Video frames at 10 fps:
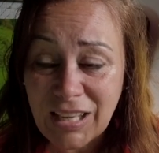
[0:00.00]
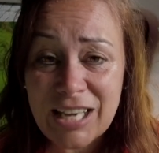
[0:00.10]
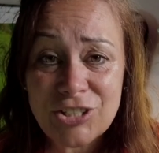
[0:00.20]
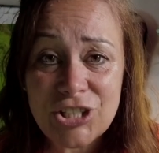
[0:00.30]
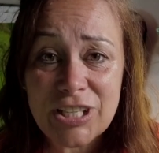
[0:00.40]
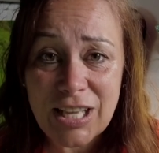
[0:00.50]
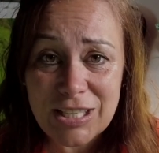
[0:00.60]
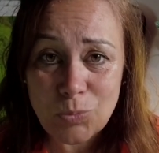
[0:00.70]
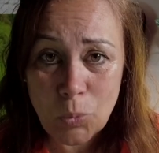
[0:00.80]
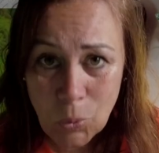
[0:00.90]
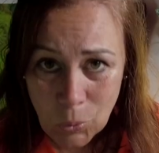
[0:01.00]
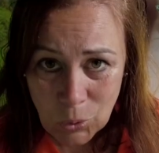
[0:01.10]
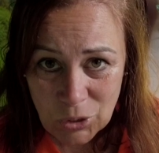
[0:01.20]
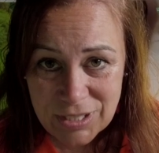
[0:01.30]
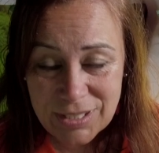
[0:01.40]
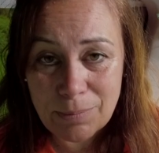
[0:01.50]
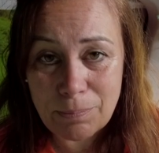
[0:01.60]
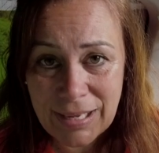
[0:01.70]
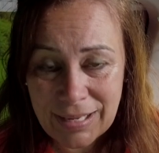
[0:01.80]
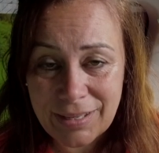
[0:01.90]
and she has walked
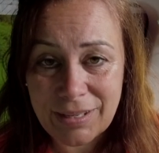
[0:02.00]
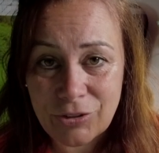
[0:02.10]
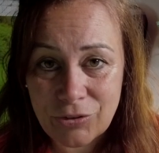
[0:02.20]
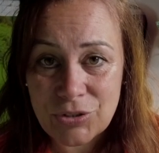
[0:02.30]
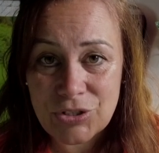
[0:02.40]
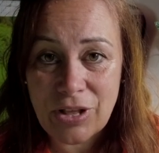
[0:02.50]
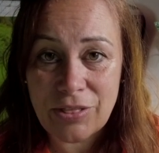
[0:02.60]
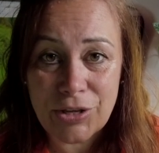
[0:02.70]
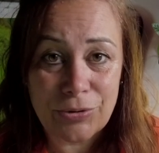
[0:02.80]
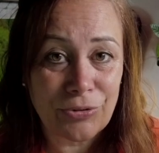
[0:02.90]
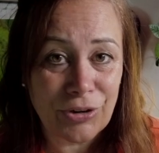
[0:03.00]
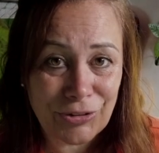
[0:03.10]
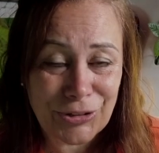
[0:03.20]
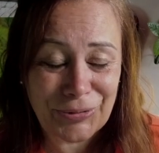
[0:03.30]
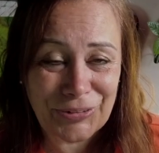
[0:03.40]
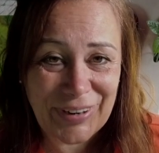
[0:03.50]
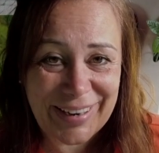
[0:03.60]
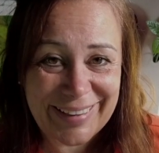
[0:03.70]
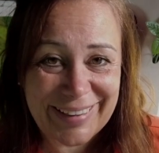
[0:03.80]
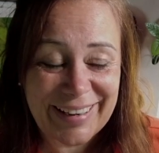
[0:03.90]
back across the
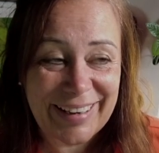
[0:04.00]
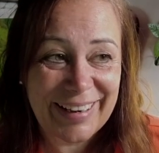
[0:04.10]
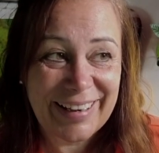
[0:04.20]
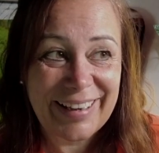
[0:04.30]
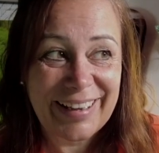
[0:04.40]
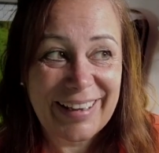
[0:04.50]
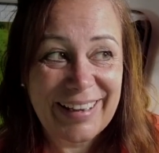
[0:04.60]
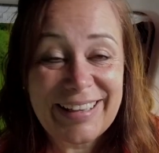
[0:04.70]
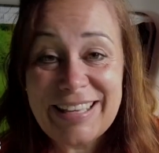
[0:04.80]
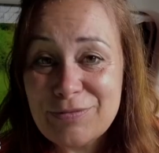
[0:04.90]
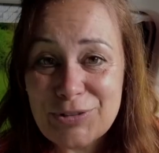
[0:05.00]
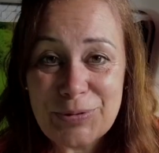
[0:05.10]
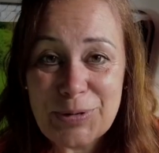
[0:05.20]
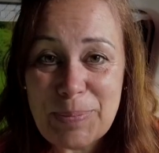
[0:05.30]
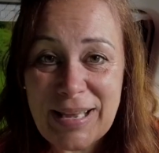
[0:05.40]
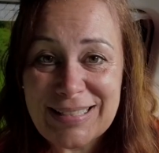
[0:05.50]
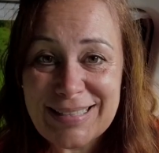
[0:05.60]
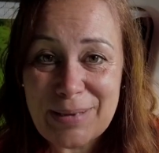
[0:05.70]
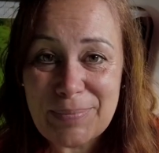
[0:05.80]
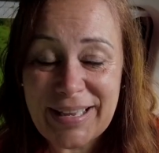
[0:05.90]
Ukraine, even during a
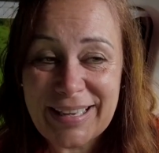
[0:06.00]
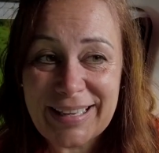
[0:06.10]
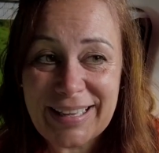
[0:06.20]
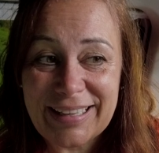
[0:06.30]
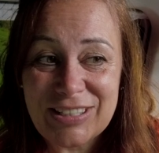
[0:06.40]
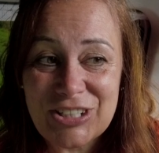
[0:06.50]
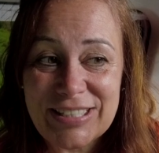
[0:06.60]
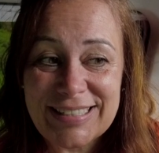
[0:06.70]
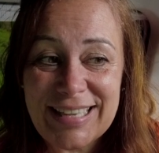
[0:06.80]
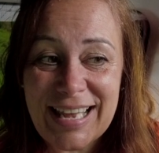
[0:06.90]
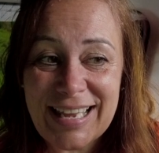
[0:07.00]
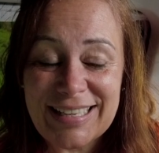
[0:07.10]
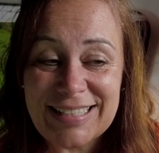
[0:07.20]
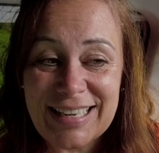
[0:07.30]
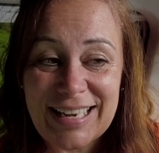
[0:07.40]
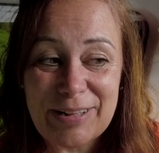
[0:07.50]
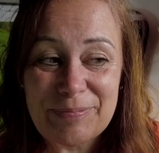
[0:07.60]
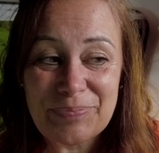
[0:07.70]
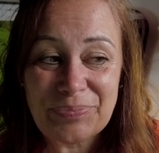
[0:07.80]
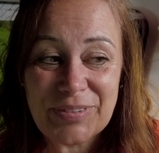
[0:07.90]
pandemic. She's had,
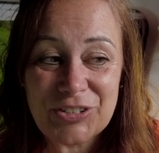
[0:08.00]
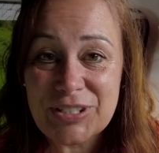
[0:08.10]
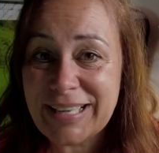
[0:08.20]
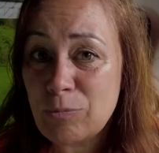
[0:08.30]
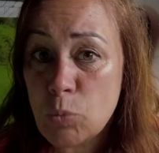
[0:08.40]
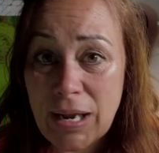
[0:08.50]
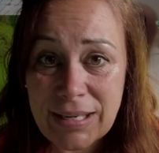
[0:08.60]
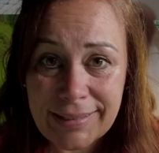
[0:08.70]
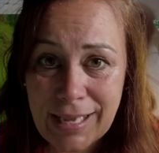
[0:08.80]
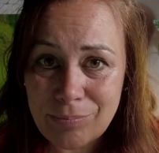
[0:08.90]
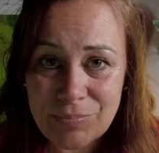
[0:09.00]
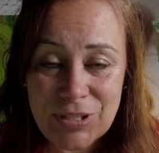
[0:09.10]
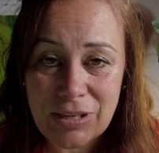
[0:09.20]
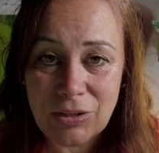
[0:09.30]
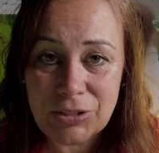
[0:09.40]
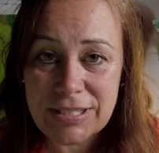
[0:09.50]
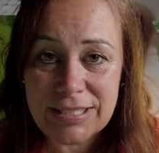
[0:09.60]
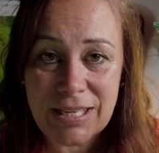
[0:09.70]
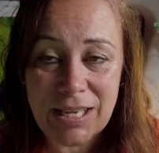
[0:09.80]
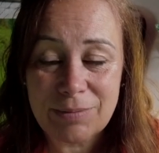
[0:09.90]
she's wild camped a lot of the
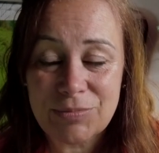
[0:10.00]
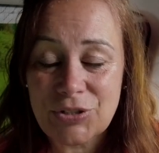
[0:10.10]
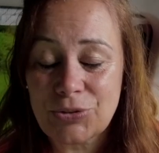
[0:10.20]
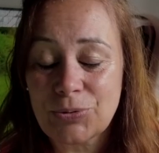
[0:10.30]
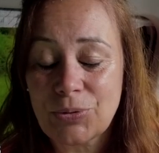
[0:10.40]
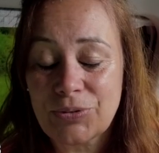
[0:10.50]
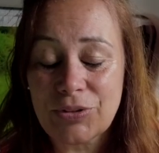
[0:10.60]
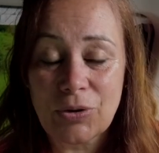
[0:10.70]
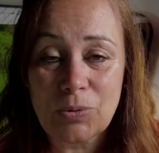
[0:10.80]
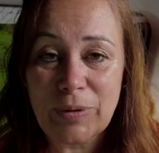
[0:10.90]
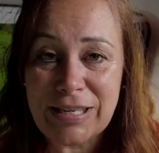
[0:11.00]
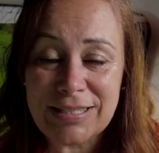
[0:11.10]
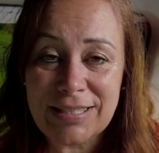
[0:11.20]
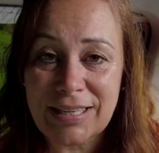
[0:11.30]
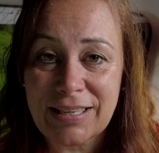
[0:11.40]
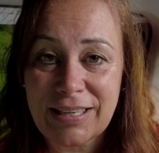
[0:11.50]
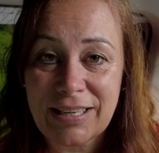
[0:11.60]
times through the whole winter,